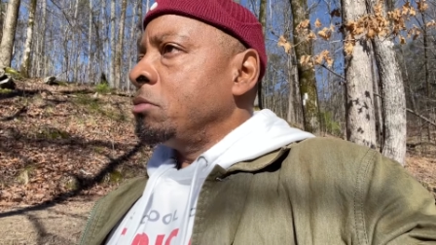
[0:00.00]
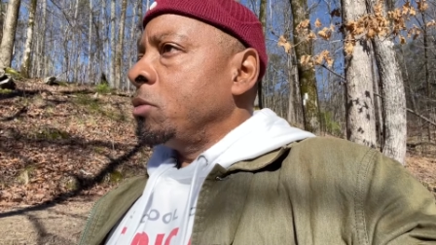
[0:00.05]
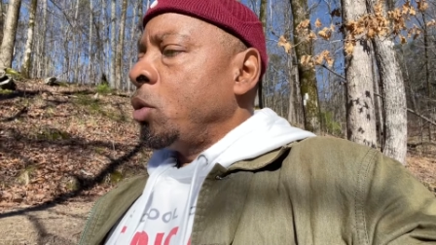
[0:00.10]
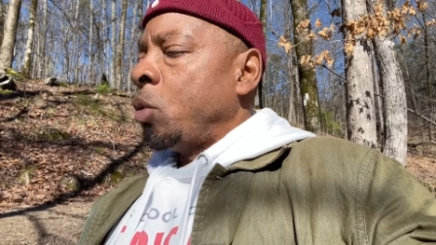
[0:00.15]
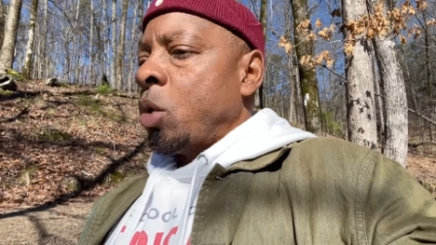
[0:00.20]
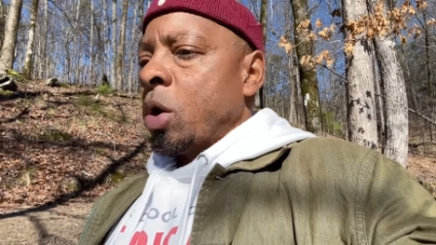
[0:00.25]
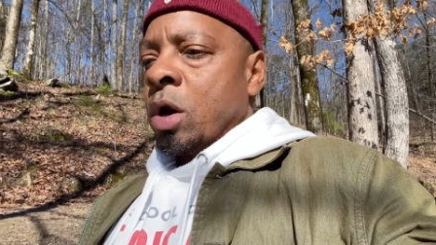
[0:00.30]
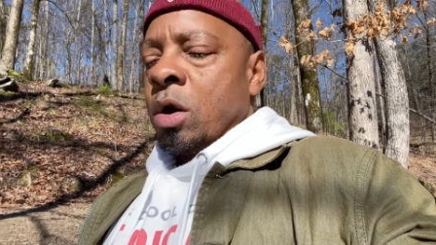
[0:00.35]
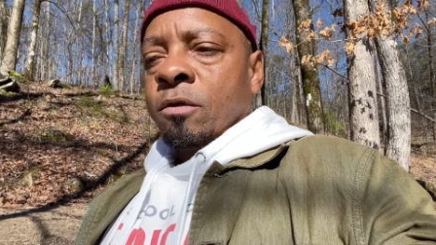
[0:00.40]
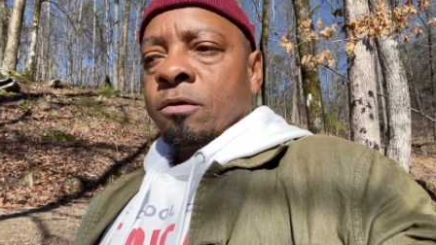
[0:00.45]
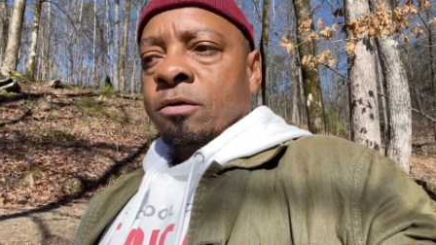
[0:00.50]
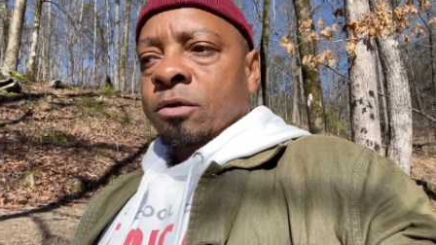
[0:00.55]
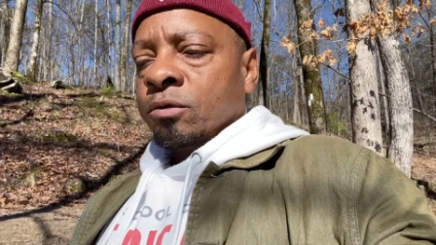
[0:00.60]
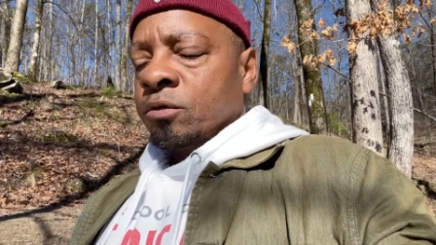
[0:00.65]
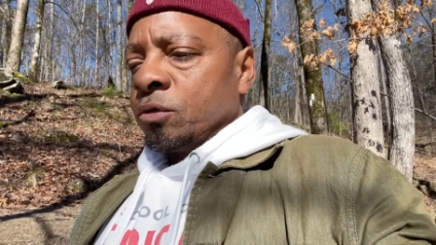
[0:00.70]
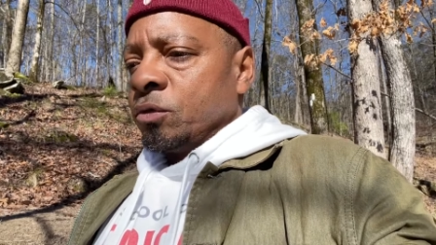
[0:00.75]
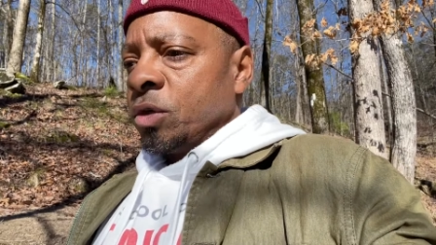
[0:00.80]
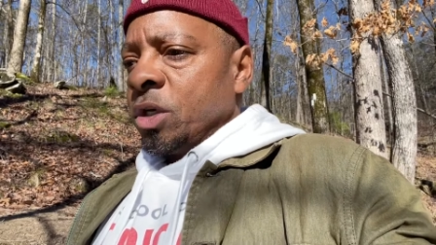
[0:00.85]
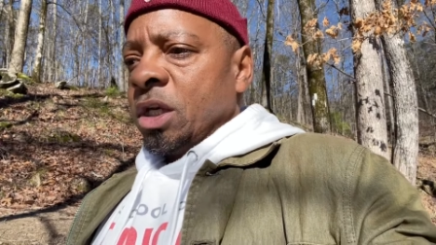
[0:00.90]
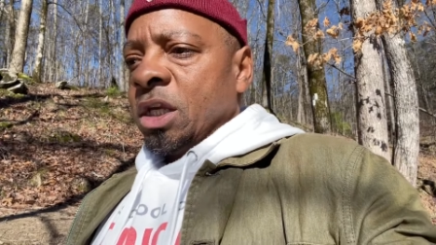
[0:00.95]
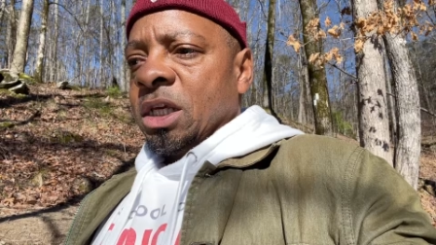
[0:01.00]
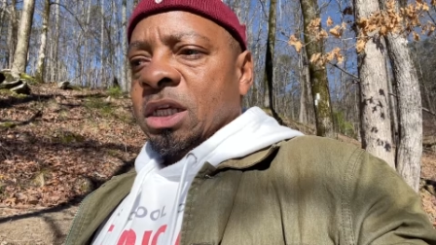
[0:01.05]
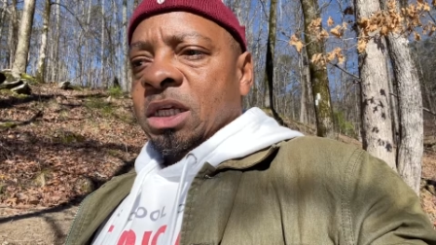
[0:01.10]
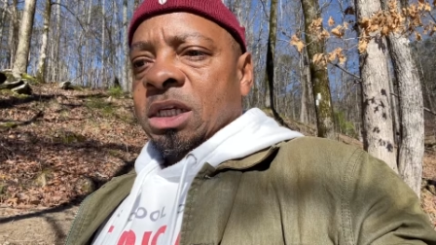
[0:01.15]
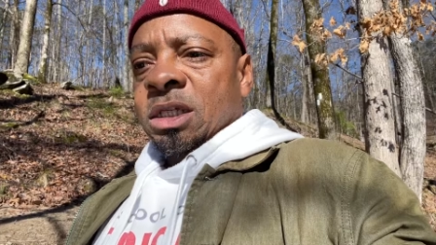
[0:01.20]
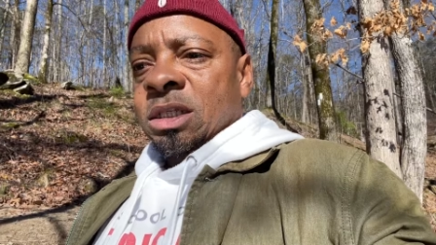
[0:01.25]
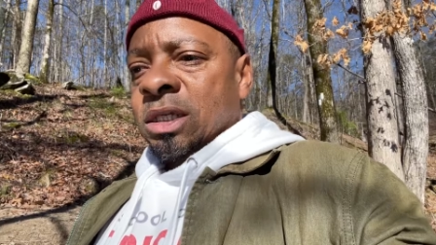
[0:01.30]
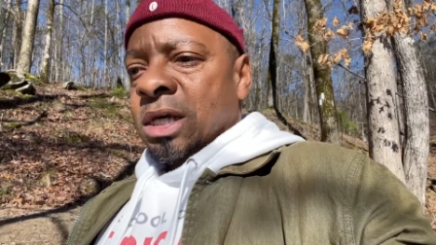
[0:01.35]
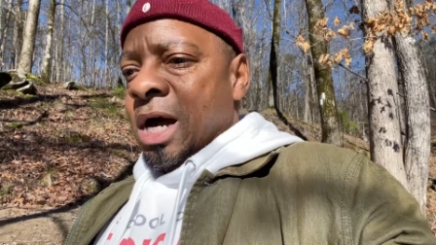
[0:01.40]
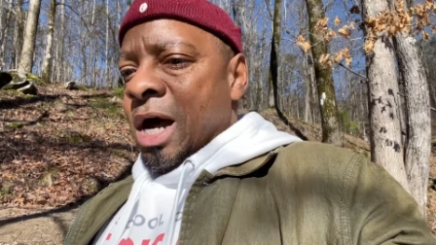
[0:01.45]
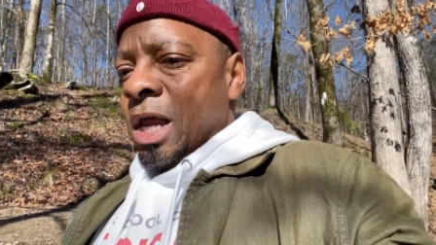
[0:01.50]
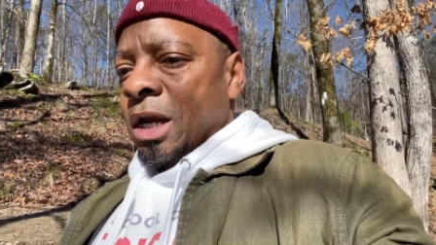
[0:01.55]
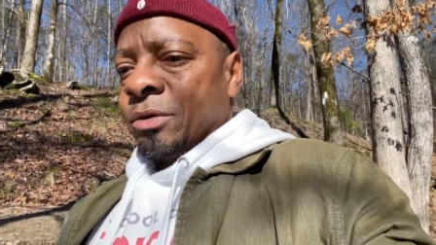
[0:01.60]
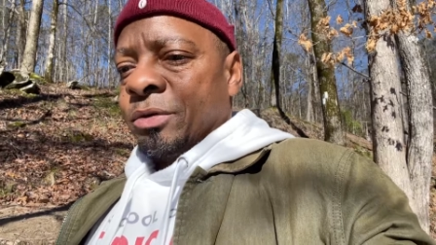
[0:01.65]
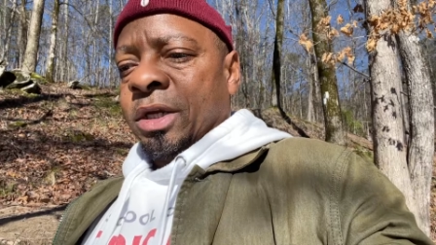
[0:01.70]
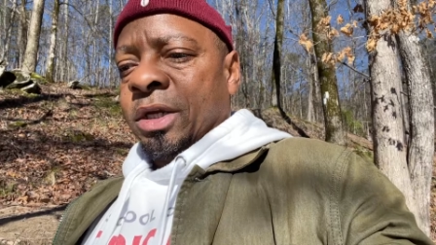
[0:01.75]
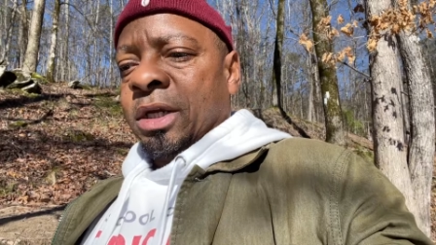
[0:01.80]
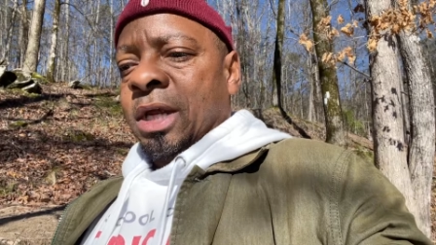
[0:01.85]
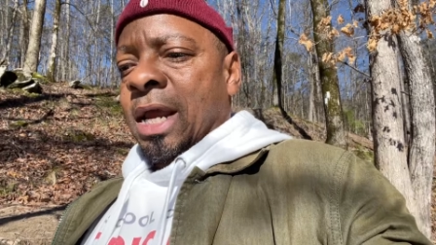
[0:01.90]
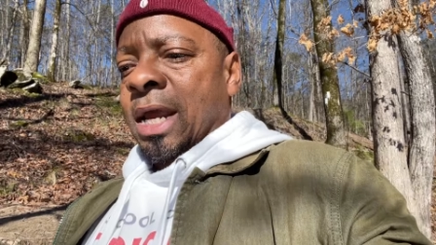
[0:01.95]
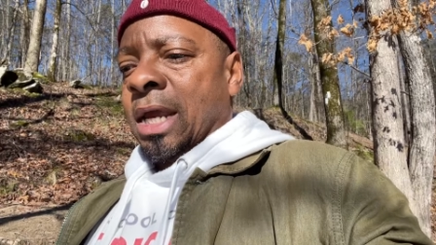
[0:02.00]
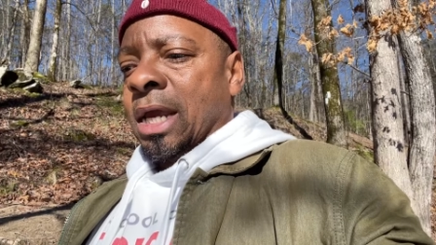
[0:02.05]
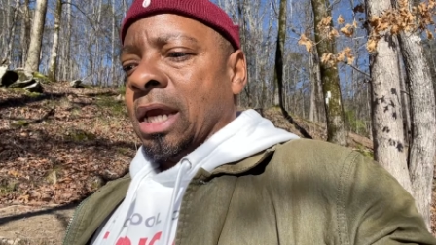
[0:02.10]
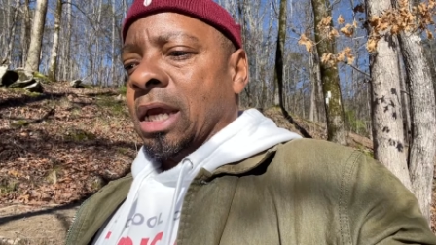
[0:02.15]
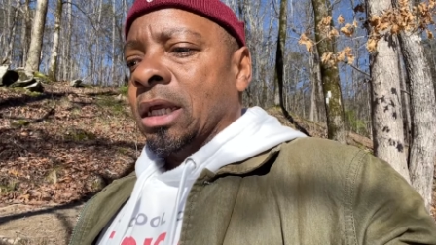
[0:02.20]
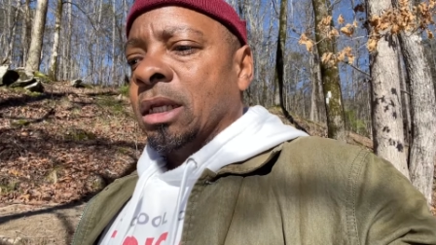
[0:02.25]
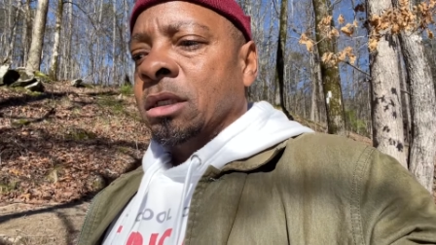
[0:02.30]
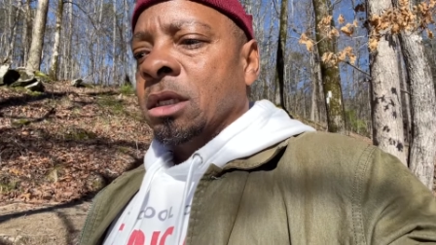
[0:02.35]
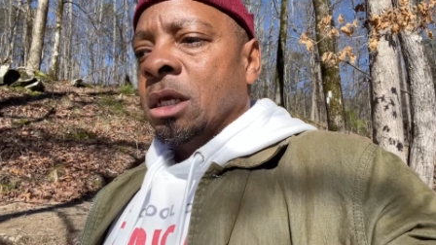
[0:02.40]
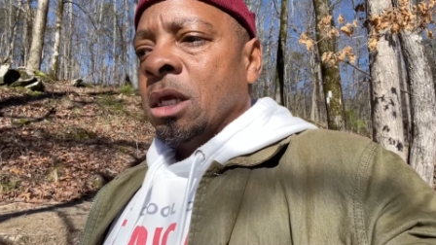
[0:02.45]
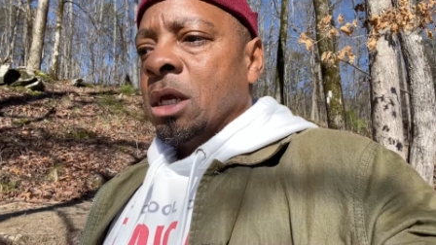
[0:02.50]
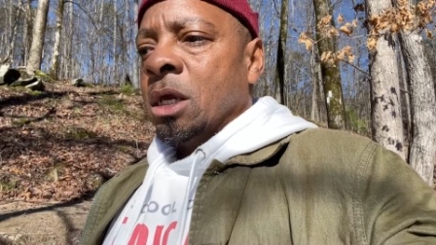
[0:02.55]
were really intolerant and